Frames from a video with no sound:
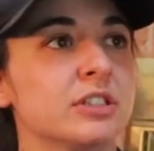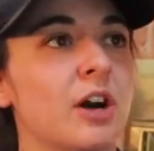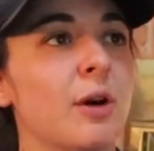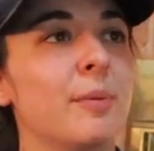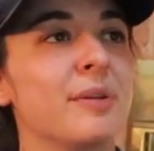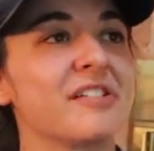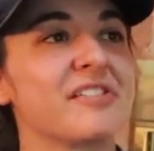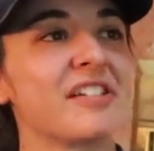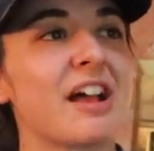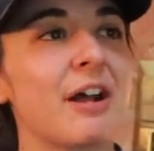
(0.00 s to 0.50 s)

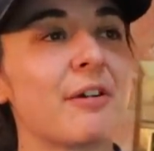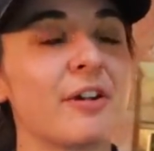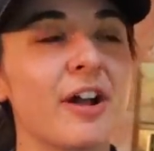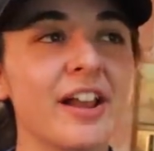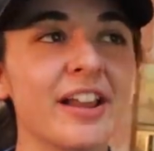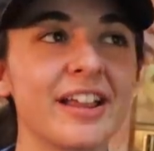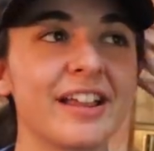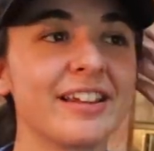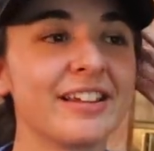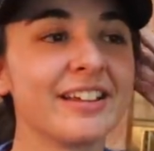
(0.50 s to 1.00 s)
Oh, but he's not
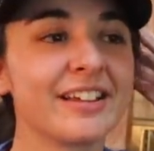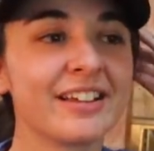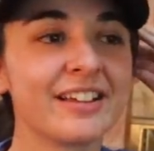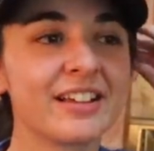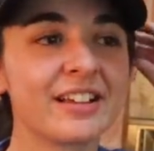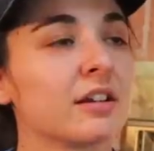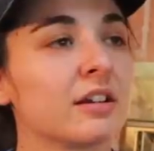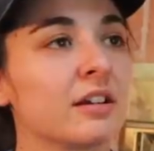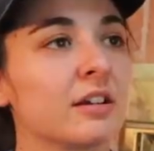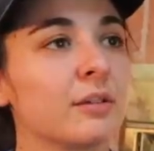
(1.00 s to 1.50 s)
running.
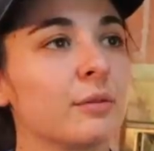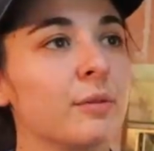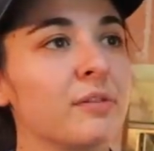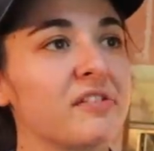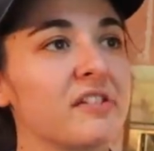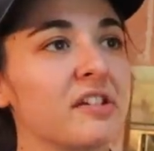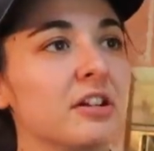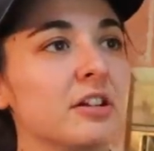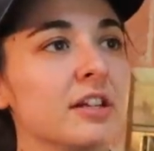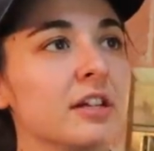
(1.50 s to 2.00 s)

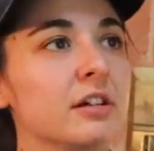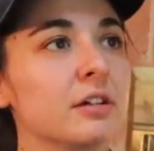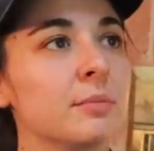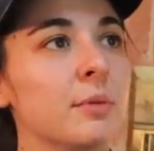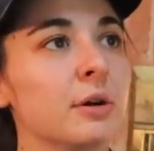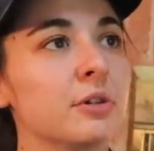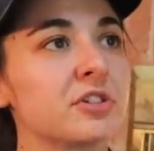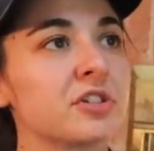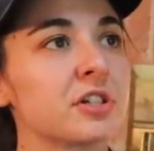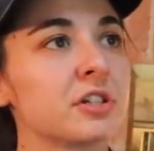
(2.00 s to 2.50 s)
Was it illegal
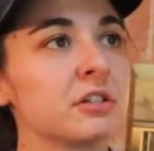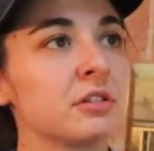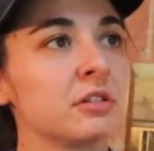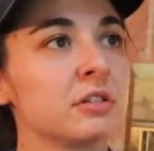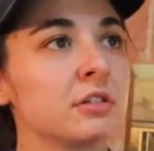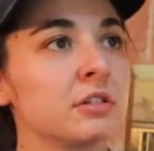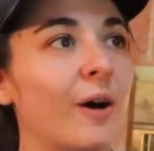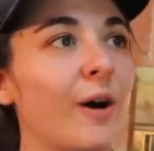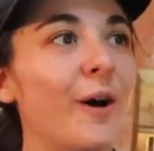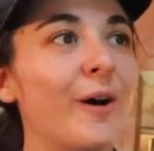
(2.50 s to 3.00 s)
motion?
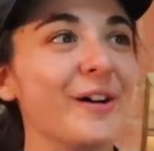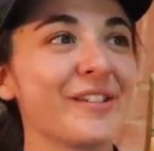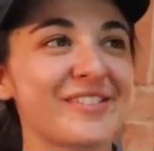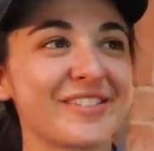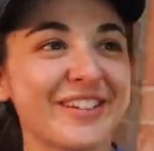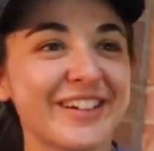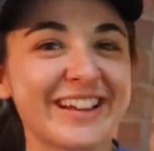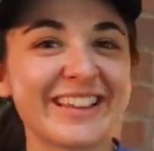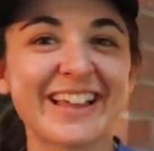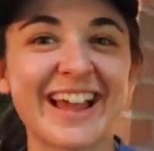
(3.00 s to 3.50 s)
Oh, it's
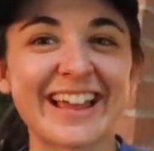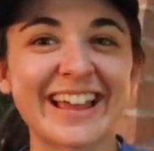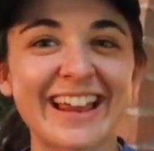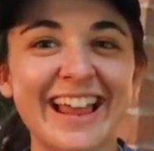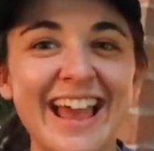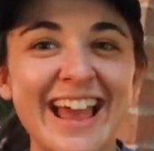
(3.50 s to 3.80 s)
looking like it